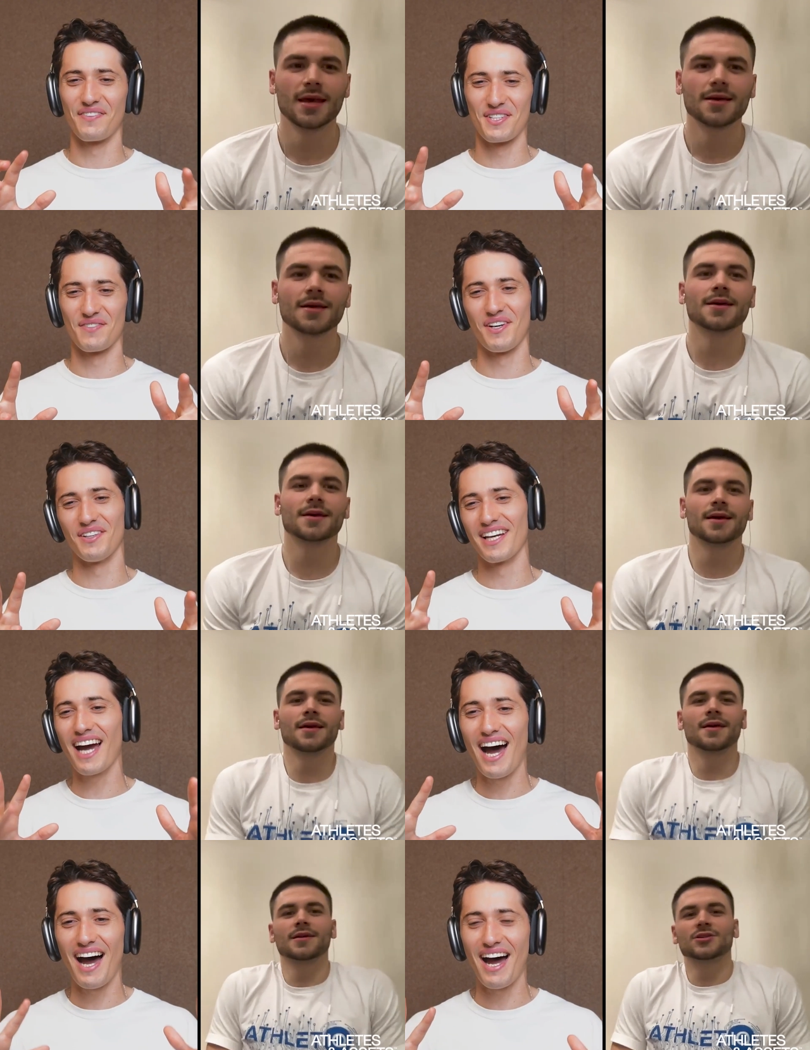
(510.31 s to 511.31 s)
Speaker 1: first of all? Like
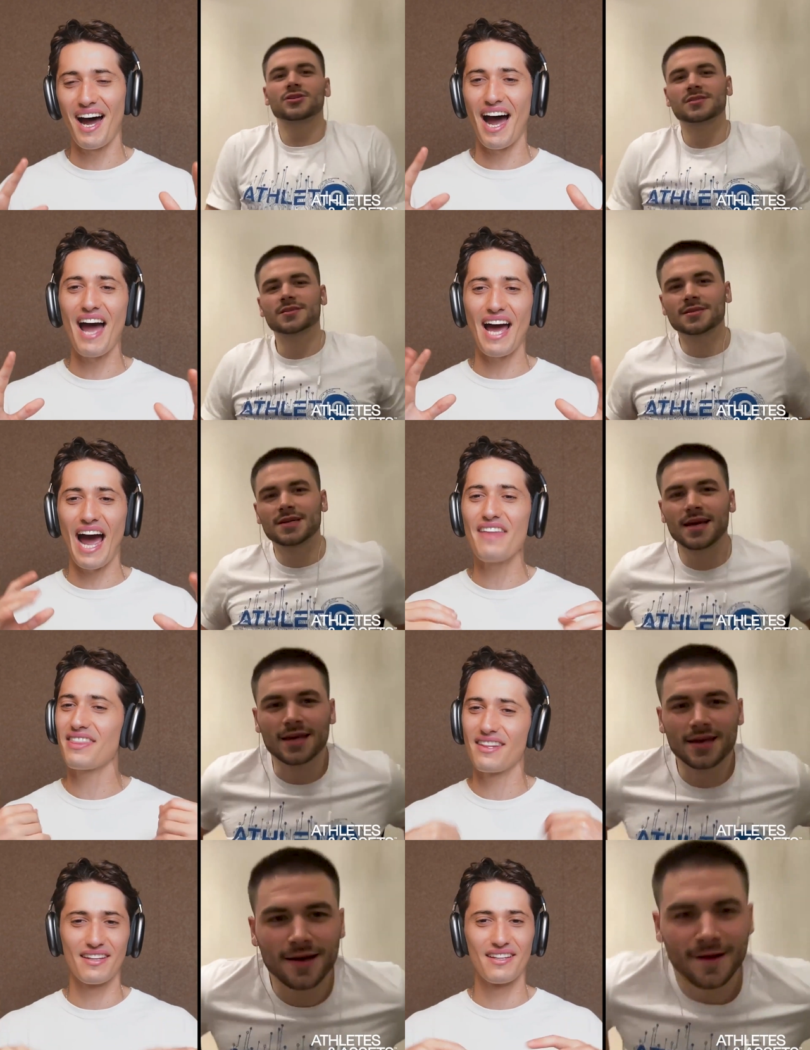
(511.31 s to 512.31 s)
I, interesting I,
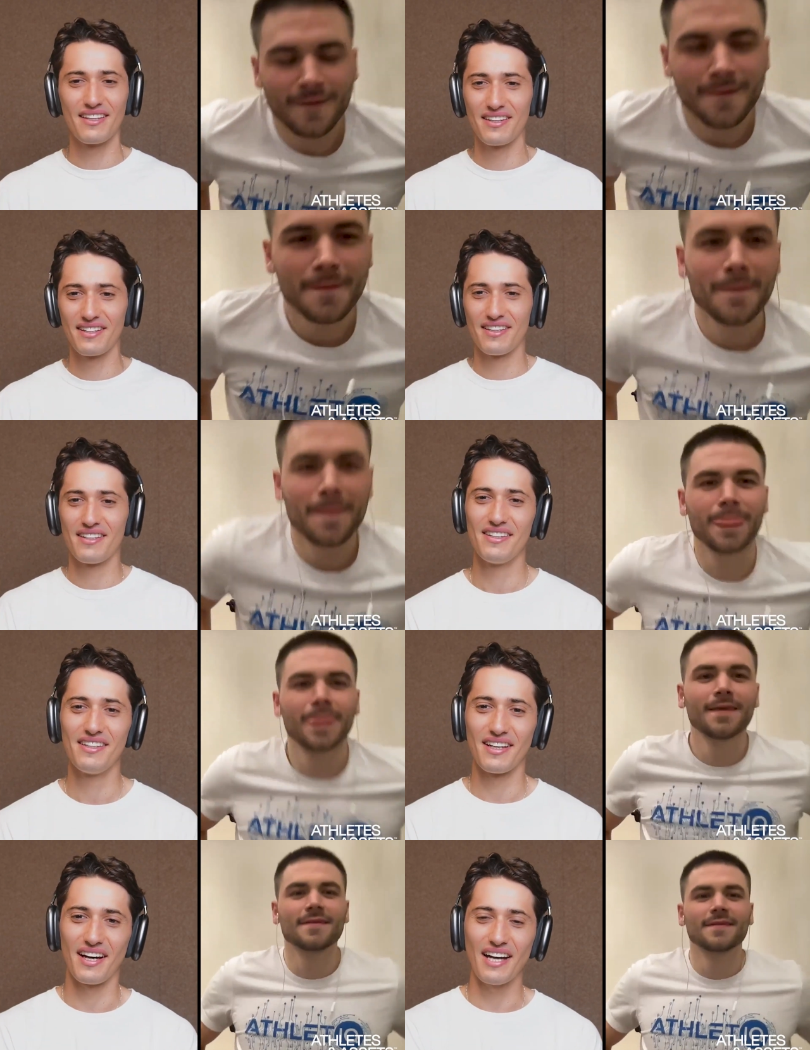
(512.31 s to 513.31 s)
take, yeah.
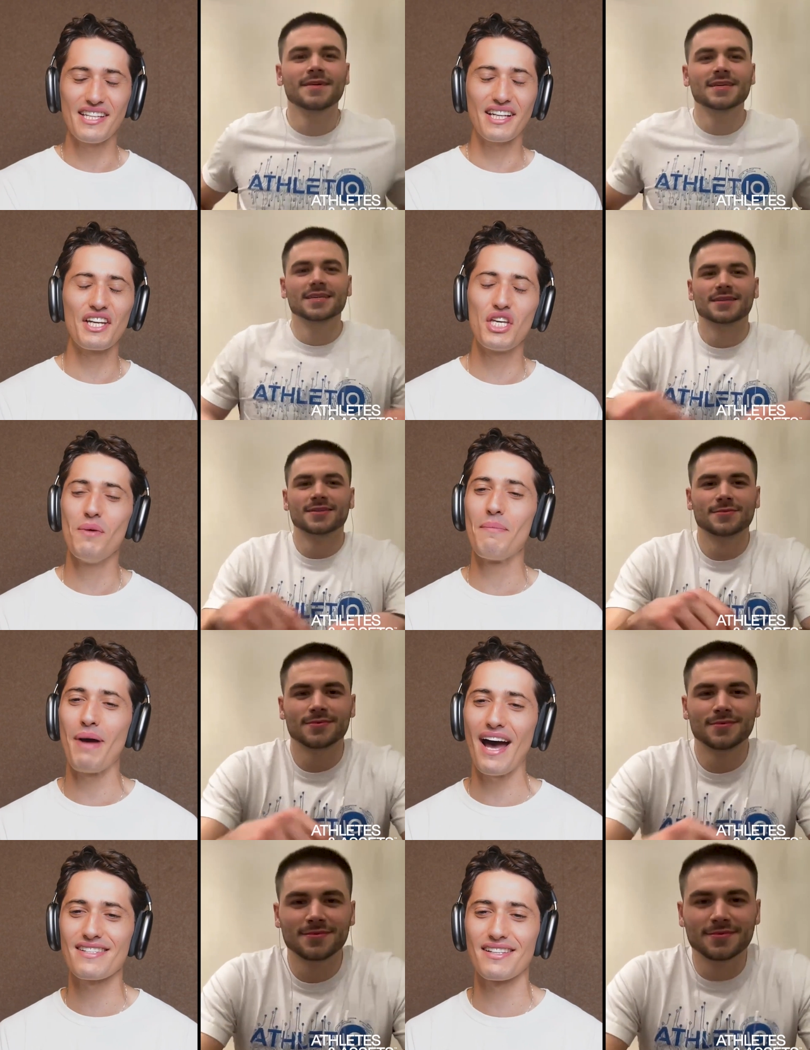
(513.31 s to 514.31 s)
Yeah, I think a human
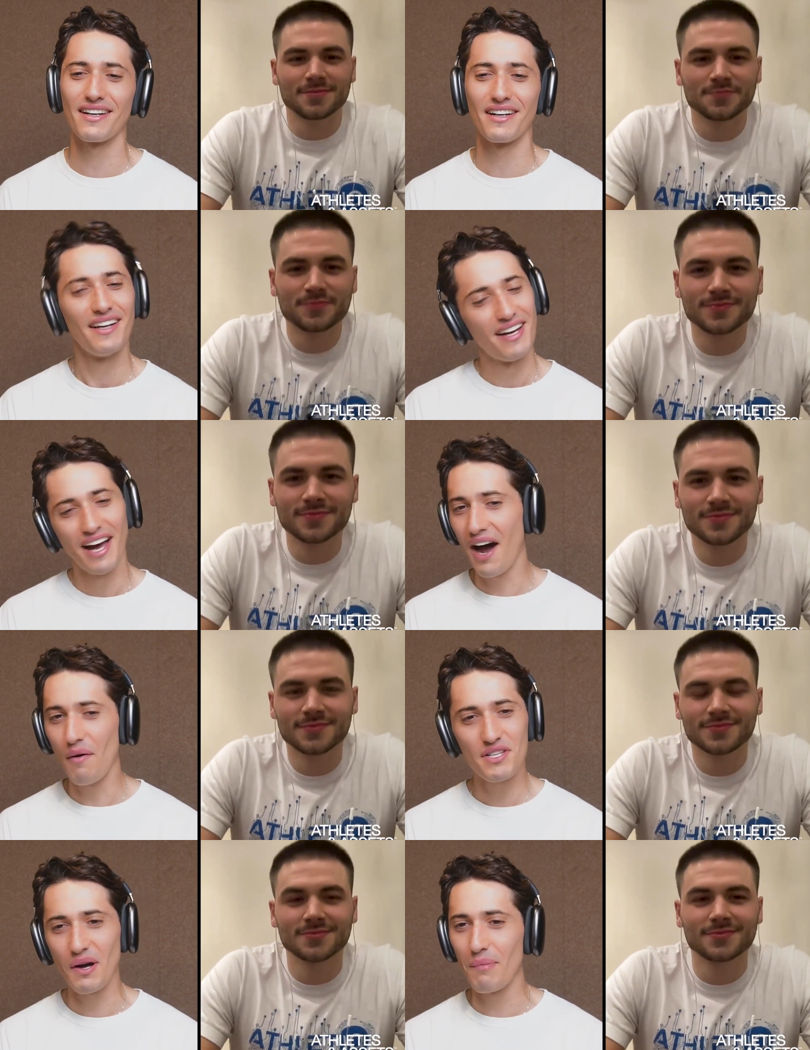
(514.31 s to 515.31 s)
passer. I
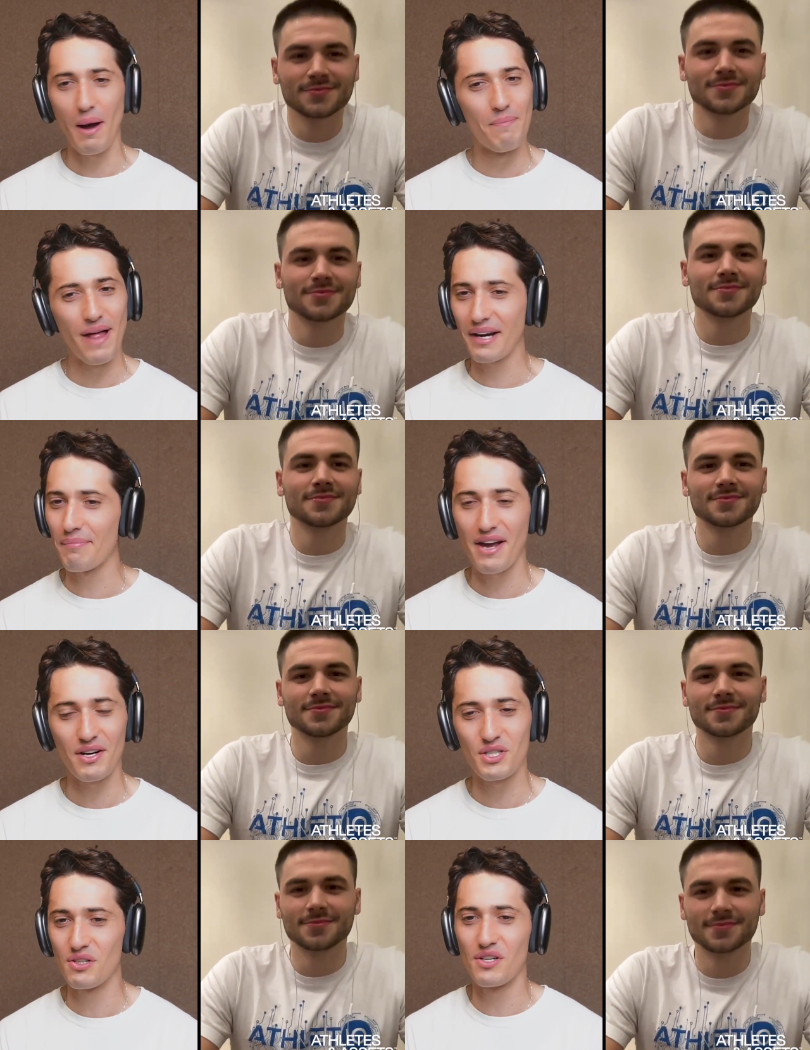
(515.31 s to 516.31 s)
always felt like a
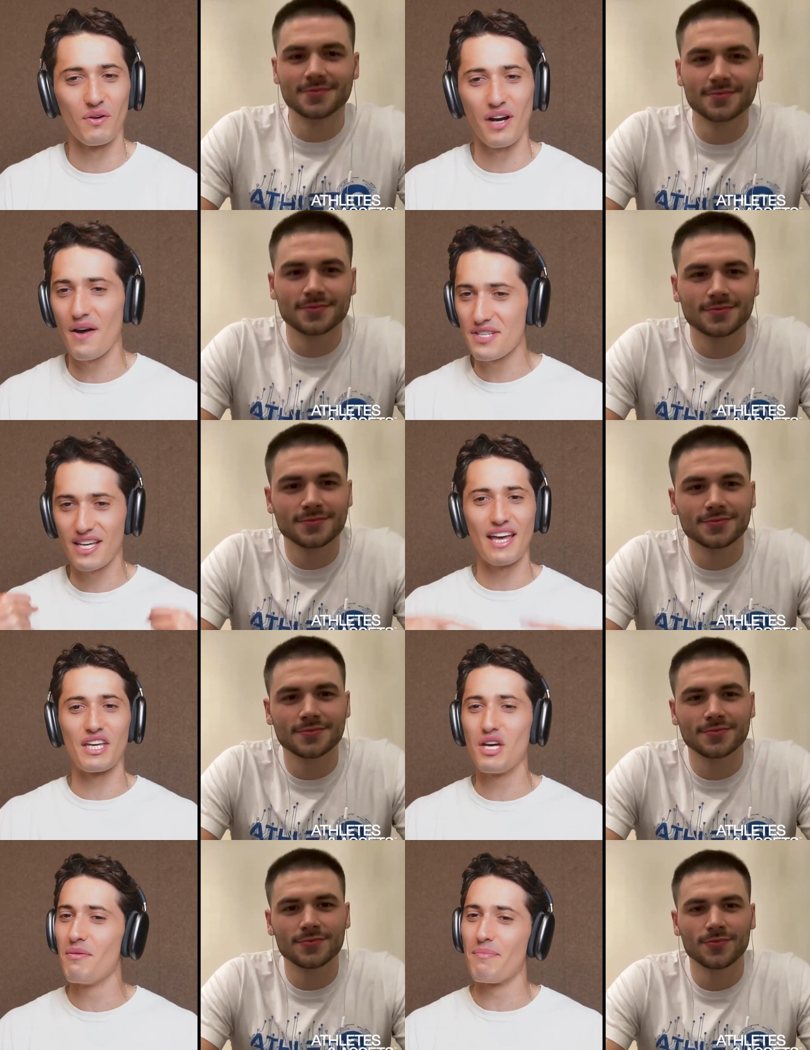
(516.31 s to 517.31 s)
better shooter when I was getting
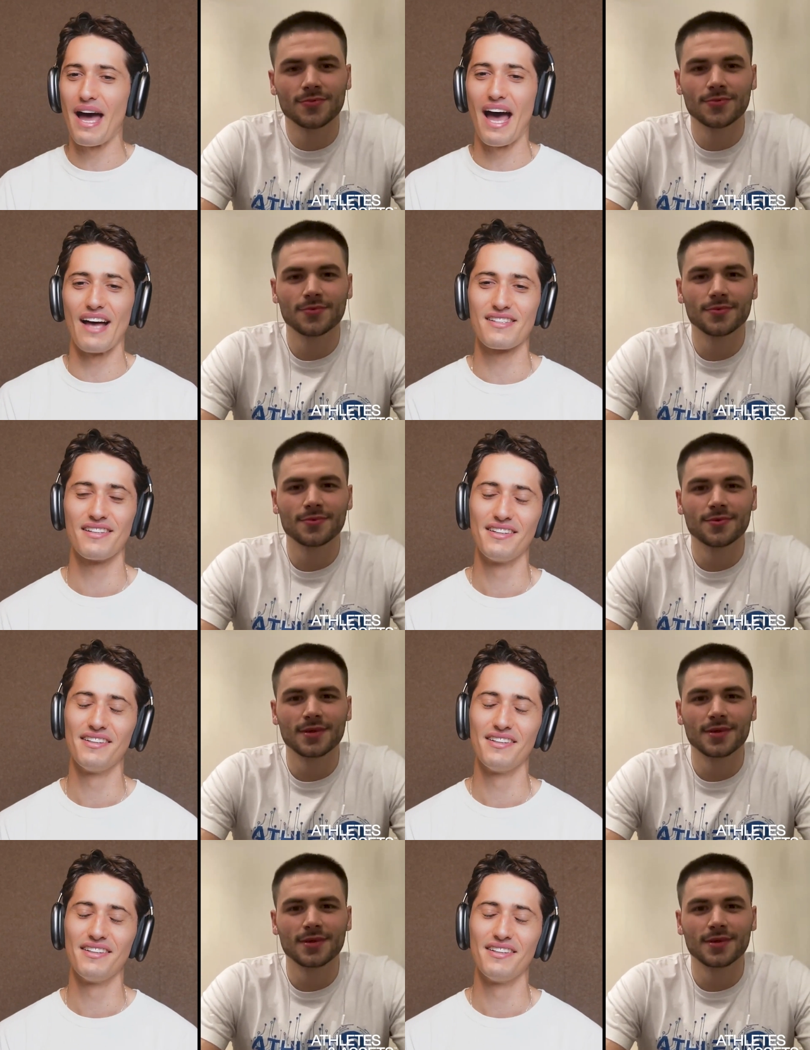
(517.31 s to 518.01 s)
that human pass.